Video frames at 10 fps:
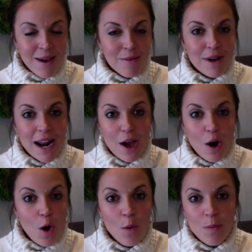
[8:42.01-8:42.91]
but I
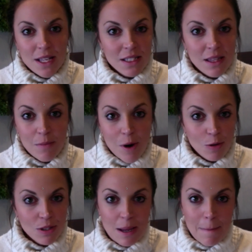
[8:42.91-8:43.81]
hope it's the
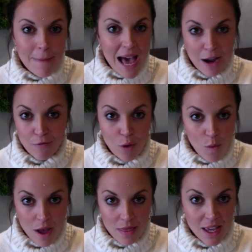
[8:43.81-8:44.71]
most impactful
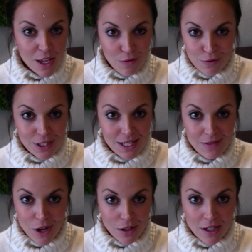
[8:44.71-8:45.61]
one that you've received
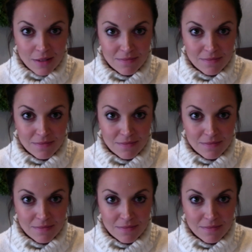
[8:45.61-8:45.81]
all year.